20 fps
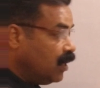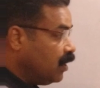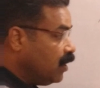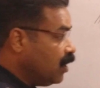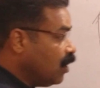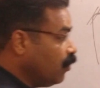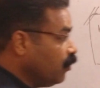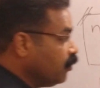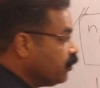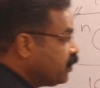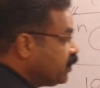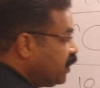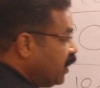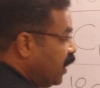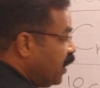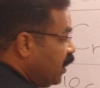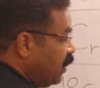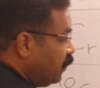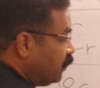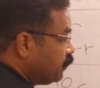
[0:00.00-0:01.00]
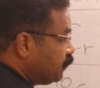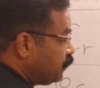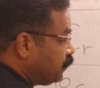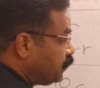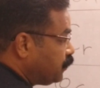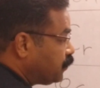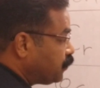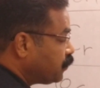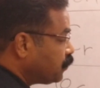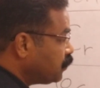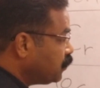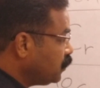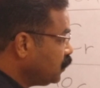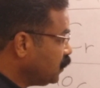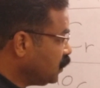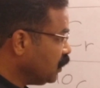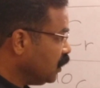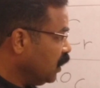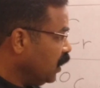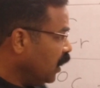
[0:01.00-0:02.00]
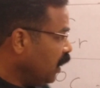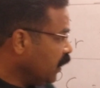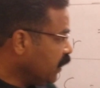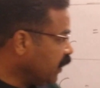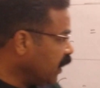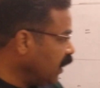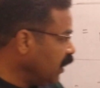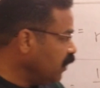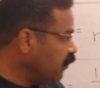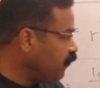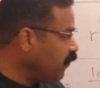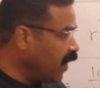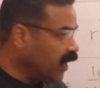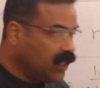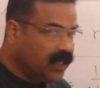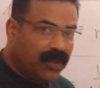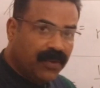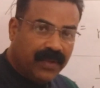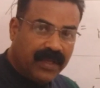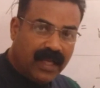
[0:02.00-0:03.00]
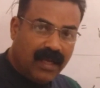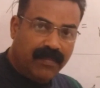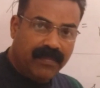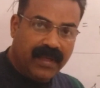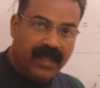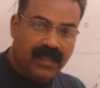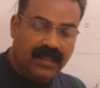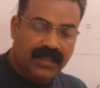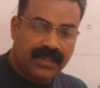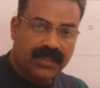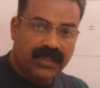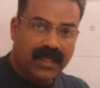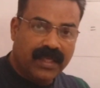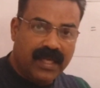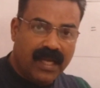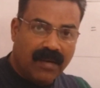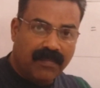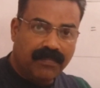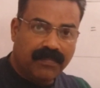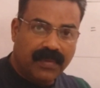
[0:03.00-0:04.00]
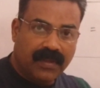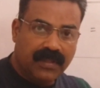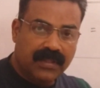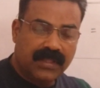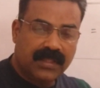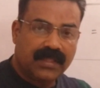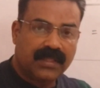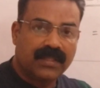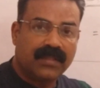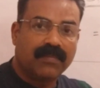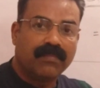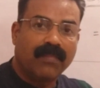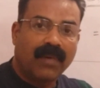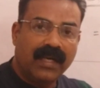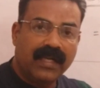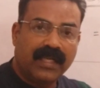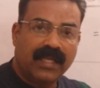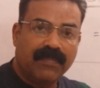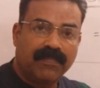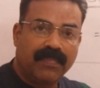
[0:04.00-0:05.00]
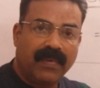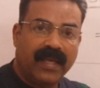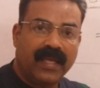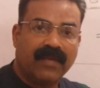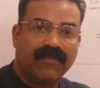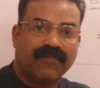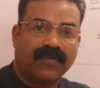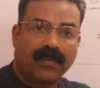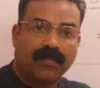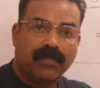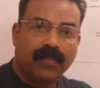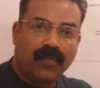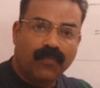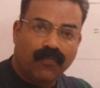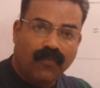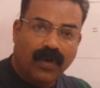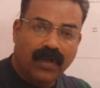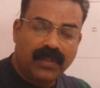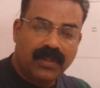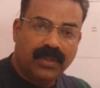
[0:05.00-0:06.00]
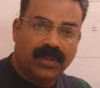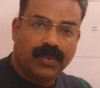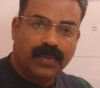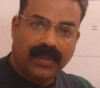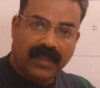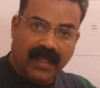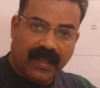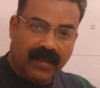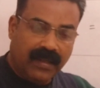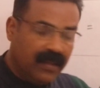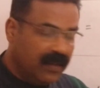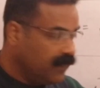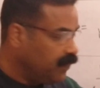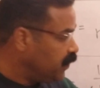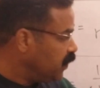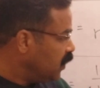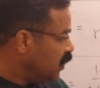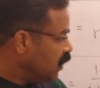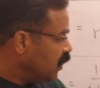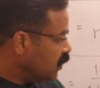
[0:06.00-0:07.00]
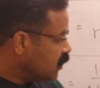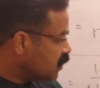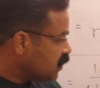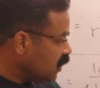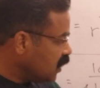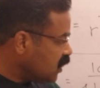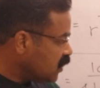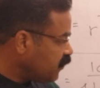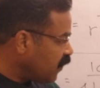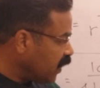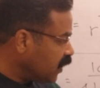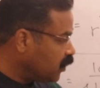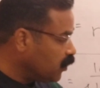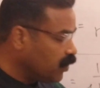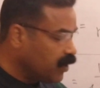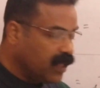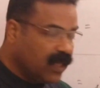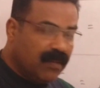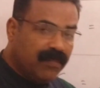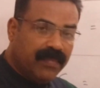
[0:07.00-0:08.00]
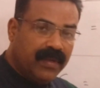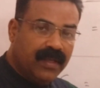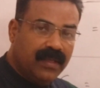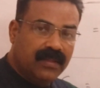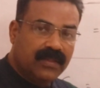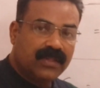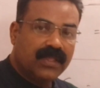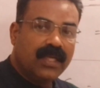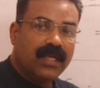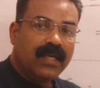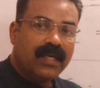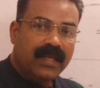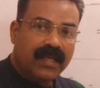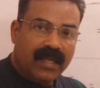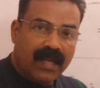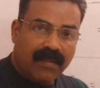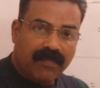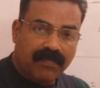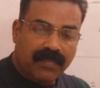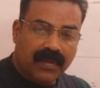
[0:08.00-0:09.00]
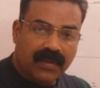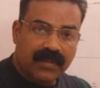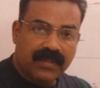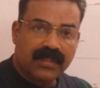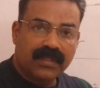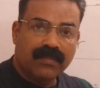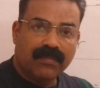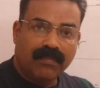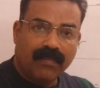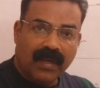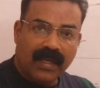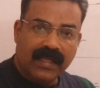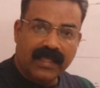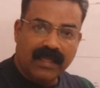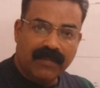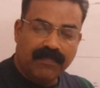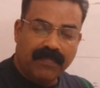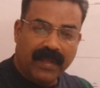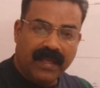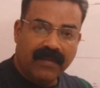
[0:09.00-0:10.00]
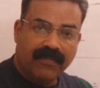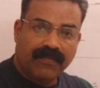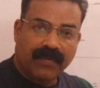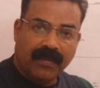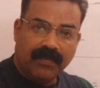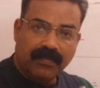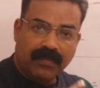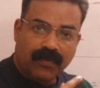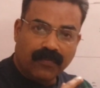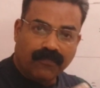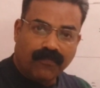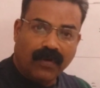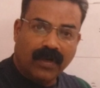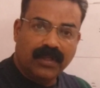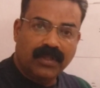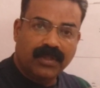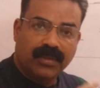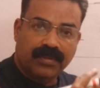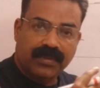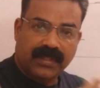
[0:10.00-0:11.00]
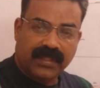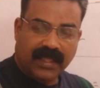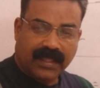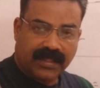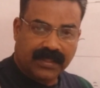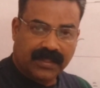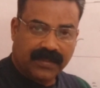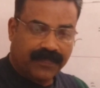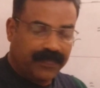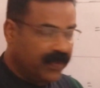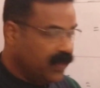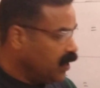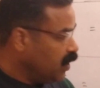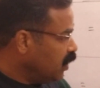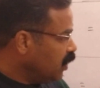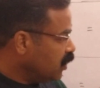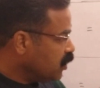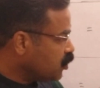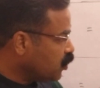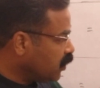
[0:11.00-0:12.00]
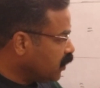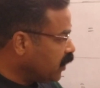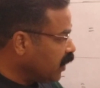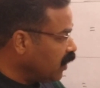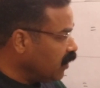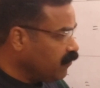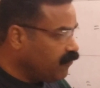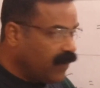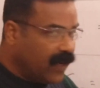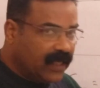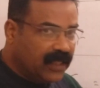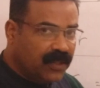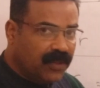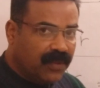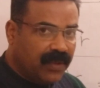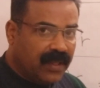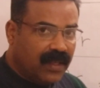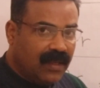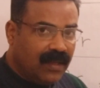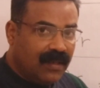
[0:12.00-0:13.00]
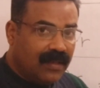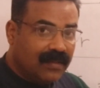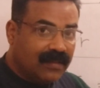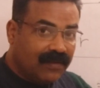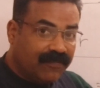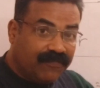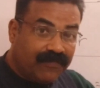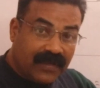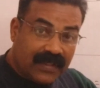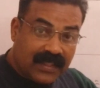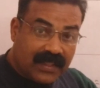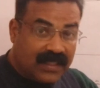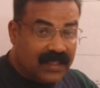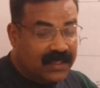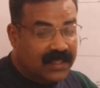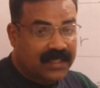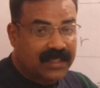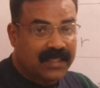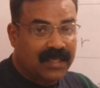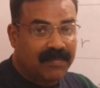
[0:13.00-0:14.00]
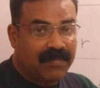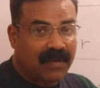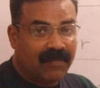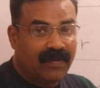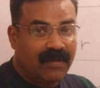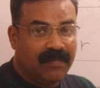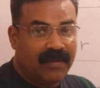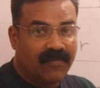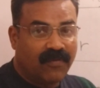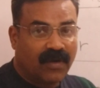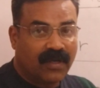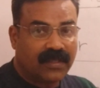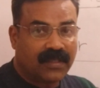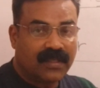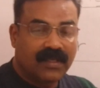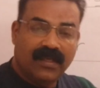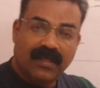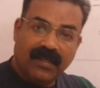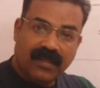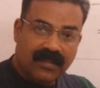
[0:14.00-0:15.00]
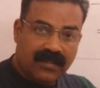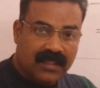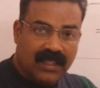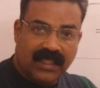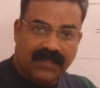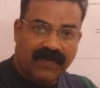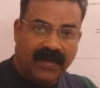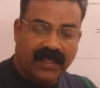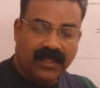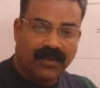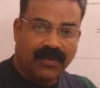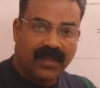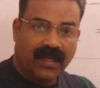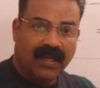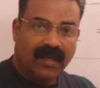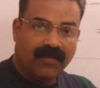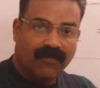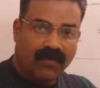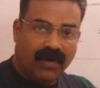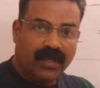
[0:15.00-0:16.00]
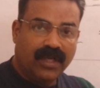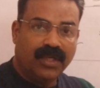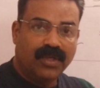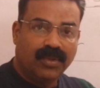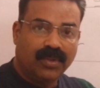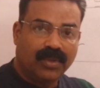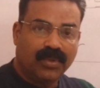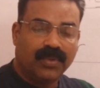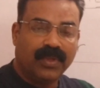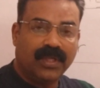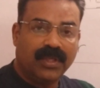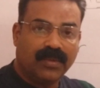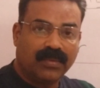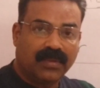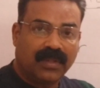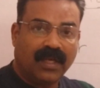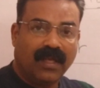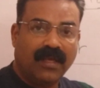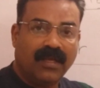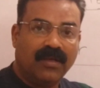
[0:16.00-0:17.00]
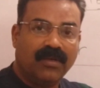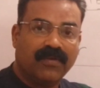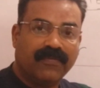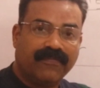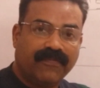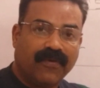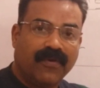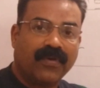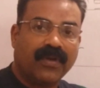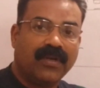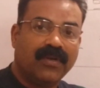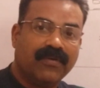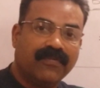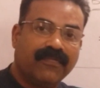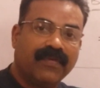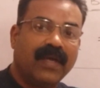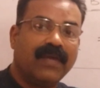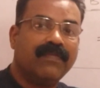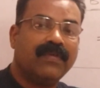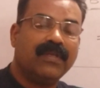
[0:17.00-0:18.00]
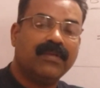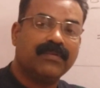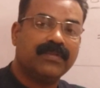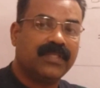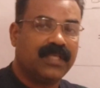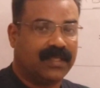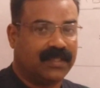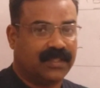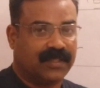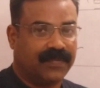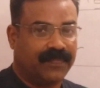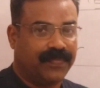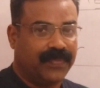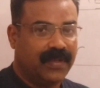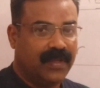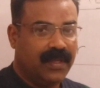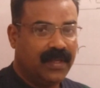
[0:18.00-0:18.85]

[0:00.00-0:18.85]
Now you see, 10 factorial means numbers multiplying from 1 to 10. 6 factorial means numbers multiplying from 1 to 6. So 10 factorial, the first 6 number will be what? 6 factorial. 1 into 2 into 3 into 4 into 5 into 6.